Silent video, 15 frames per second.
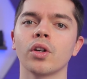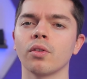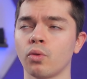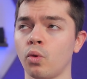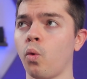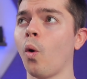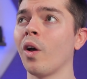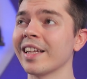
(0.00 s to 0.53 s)

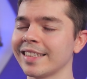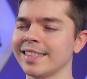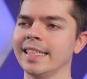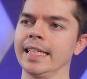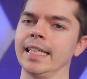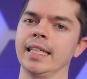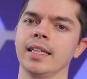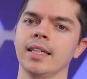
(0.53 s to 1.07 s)

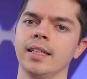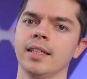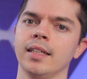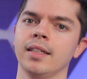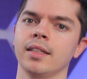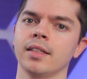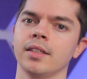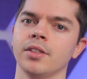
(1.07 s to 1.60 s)
quality.
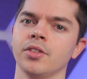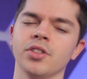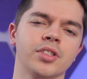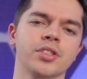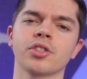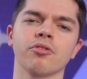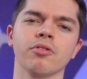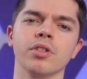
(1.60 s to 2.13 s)

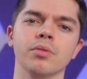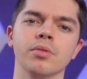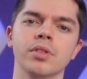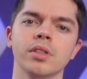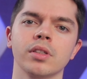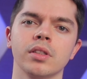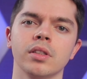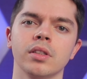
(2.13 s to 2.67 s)
Just
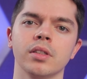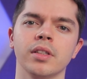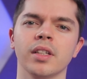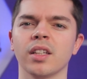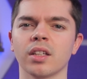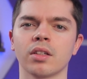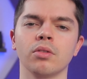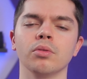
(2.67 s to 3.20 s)
screws none
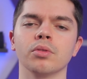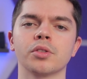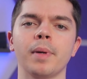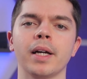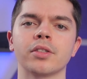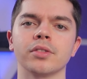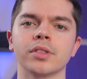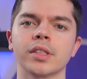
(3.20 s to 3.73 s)
of the cool
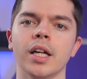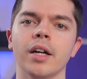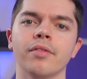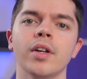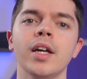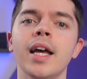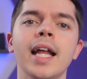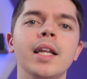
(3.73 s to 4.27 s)
special stuff.
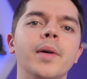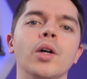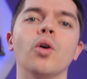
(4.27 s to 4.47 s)
Anyway,